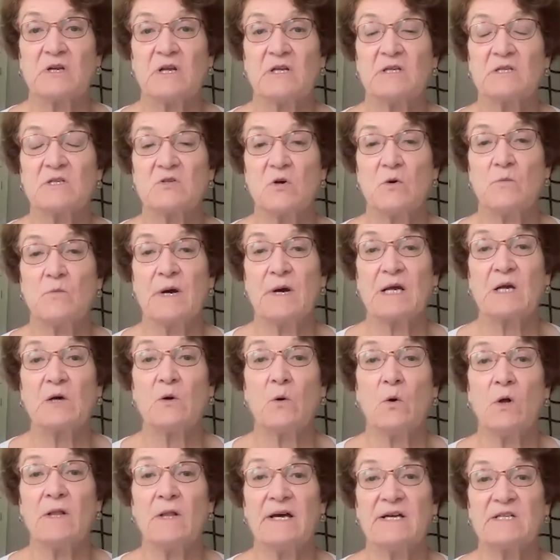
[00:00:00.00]
And so my
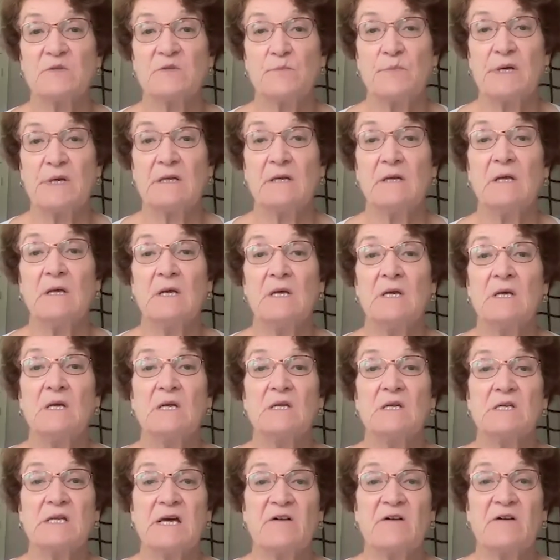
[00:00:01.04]
goal has been
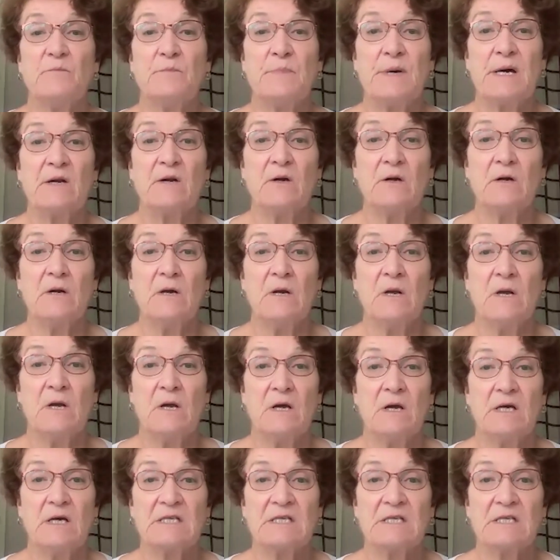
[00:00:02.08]
to have better